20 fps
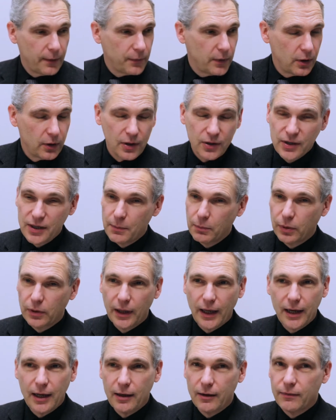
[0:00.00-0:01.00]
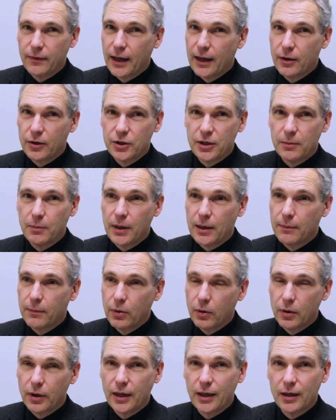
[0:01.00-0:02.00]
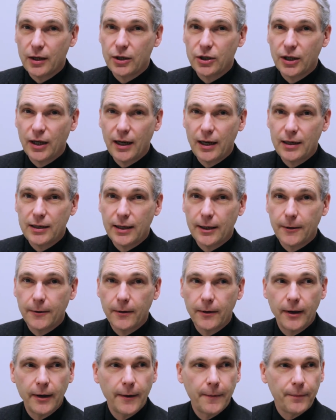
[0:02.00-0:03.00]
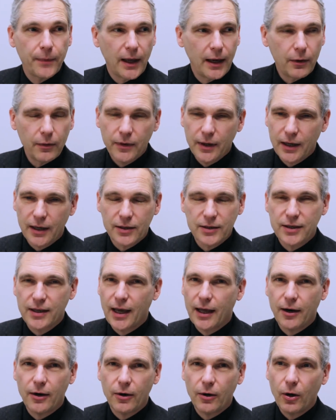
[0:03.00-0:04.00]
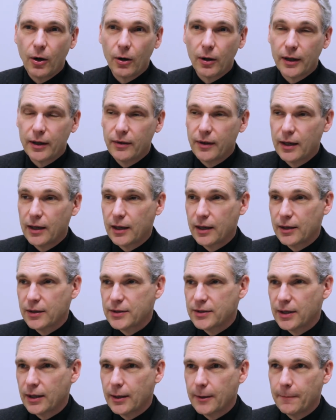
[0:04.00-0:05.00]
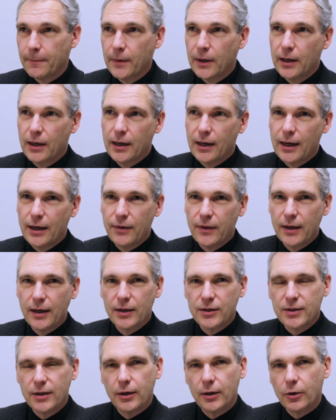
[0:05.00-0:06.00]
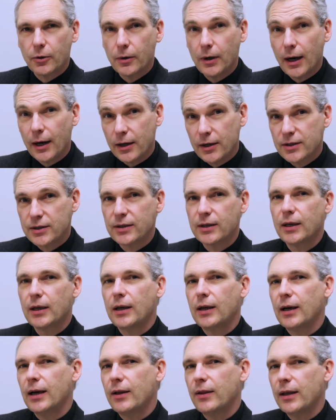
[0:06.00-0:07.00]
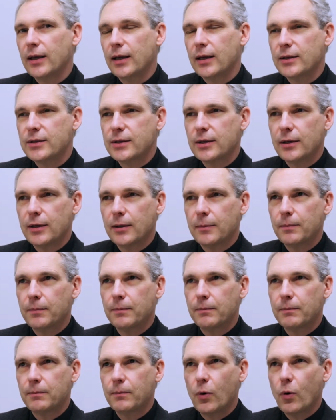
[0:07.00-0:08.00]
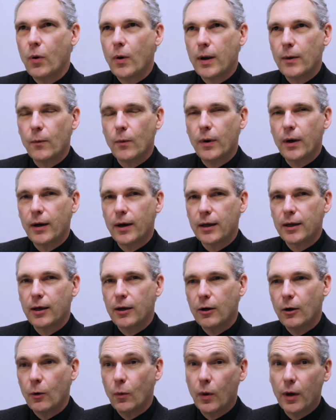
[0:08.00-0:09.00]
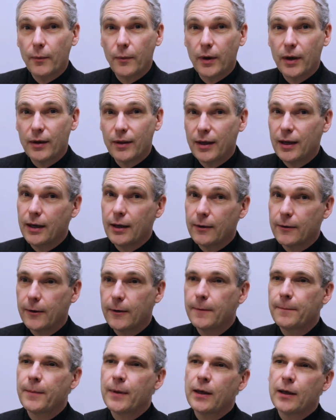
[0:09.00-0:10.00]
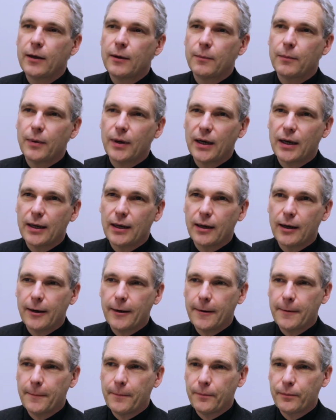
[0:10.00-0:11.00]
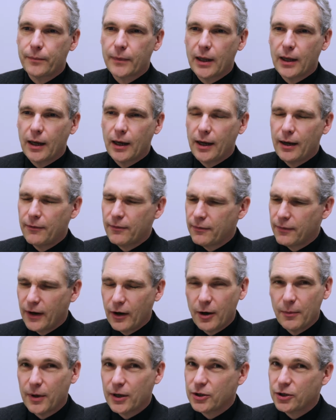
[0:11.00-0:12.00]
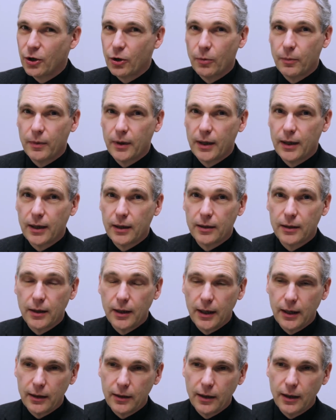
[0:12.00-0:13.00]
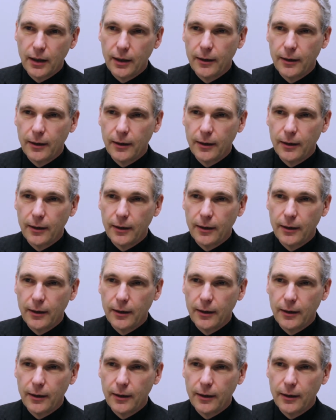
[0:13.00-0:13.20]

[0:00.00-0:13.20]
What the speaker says: you can see plenty of energy being poured into Chinatown. I don't think it's dead at all. I think it's at a crux. I think it's at a point where it can go one way or the other. But I very much hope that it